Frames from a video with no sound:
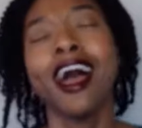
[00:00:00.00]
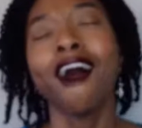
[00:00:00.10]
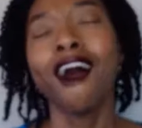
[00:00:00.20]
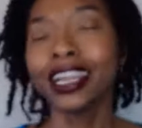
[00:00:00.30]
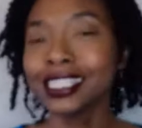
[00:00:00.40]

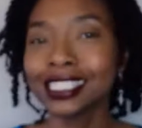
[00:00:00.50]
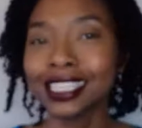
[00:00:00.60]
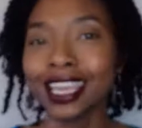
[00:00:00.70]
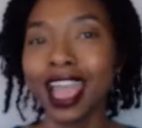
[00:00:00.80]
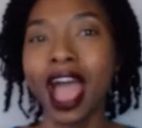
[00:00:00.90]

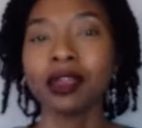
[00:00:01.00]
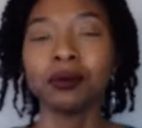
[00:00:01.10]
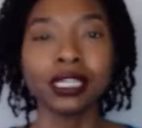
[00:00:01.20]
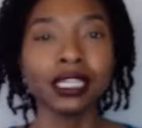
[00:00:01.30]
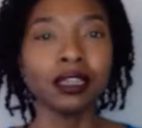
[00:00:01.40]
honestly, I
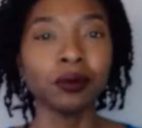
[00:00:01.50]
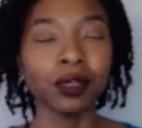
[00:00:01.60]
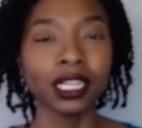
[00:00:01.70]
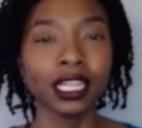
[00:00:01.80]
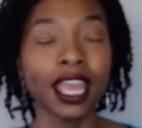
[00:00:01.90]

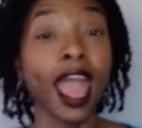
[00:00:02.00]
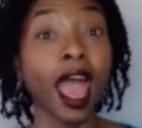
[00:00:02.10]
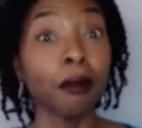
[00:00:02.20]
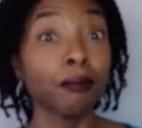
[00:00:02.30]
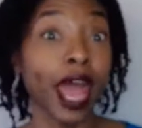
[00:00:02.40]
really
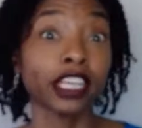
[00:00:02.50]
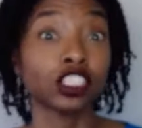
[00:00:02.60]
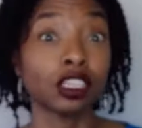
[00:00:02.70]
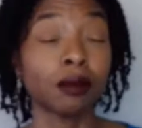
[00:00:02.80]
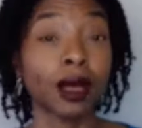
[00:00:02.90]
am
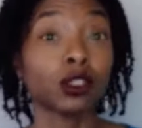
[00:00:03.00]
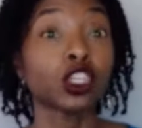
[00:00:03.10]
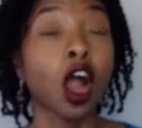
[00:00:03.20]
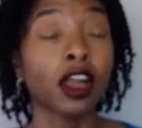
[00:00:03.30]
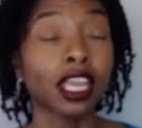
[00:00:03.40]
passionate about
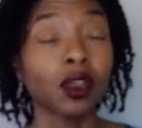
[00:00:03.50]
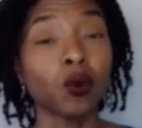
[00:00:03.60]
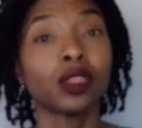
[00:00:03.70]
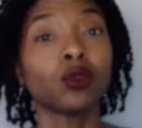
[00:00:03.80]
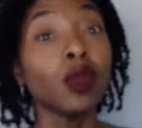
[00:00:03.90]
talking
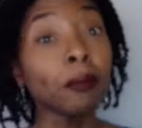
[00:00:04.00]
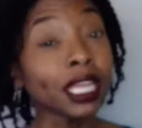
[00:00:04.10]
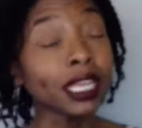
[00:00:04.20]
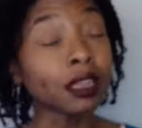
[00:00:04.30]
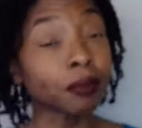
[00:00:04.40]
with women
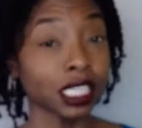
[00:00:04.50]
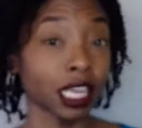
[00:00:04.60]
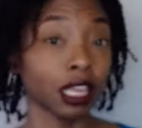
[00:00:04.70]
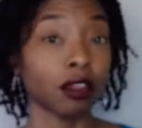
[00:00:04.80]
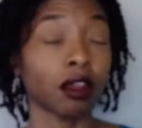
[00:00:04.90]
in
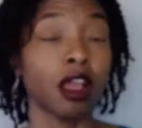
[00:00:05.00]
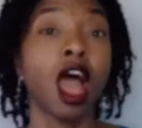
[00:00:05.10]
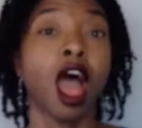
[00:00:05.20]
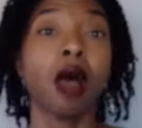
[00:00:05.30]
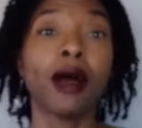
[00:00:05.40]
particular
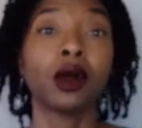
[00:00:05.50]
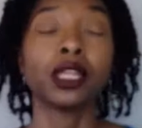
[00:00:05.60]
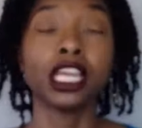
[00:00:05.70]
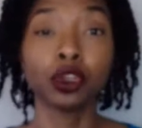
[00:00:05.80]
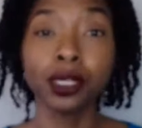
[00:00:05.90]
about
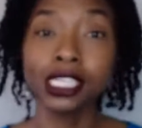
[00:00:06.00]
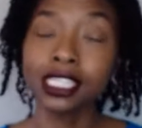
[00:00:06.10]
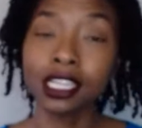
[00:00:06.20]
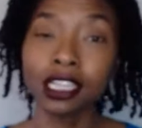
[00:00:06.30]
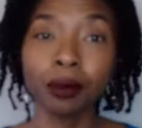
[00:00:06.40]

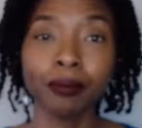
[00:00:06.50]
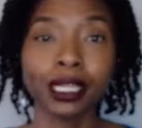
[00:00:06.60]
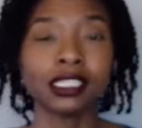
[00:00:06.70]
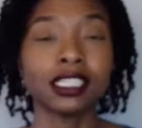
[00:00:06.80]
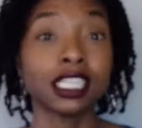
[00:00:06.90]
increasing their
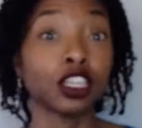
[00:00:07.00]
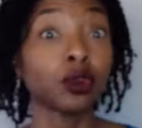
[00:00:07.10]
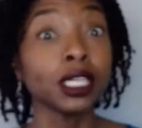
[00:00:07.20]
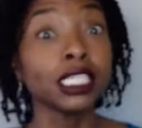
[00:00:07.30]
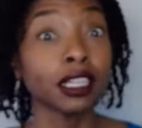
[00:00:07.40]
business,
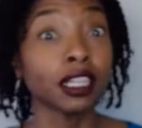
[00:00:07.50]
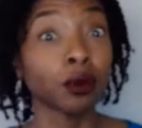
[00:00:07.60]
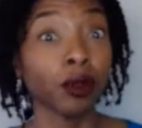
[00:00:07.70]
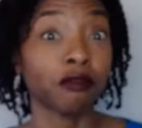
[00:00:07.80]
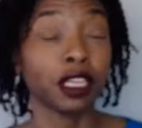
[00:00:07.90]
increasing their
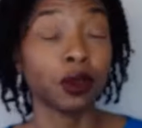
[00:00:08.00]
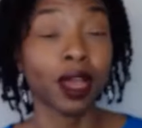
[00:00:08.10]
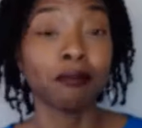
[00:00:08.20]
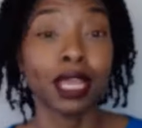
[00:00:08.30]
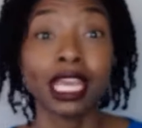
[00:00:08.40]
revenue,
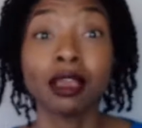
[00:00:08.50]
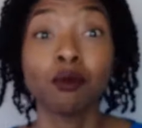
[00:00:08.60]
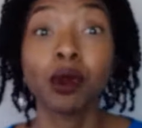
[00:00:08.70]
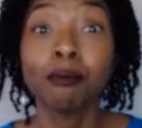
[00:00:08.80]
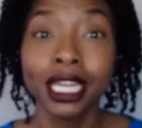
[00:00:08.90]
and making
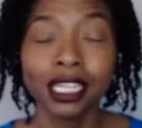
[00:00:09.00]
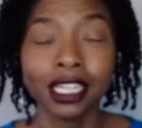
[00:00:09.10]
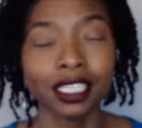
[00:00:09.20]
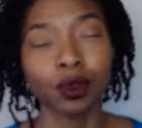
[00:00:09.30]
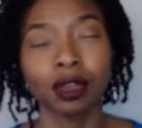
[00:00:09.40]
more money.
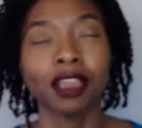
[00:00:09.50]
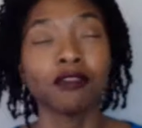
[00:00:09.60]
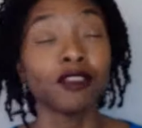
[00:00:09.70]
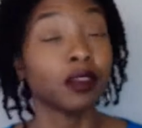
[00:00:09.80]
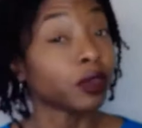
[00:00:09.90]
That's one of my
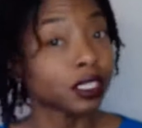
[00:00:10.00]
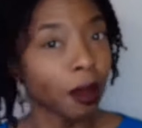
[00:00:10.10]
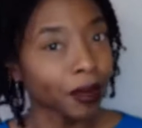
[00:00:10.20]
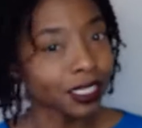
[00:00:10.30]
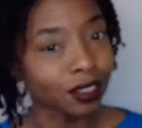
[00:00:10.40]
favorite
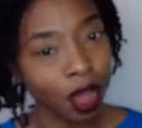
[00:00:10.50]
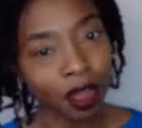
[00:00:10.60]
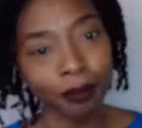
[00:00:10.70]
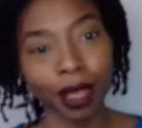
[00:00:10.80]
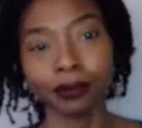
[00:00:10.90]
topics to
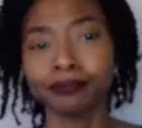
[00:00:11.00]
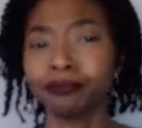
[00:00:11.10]
talk about.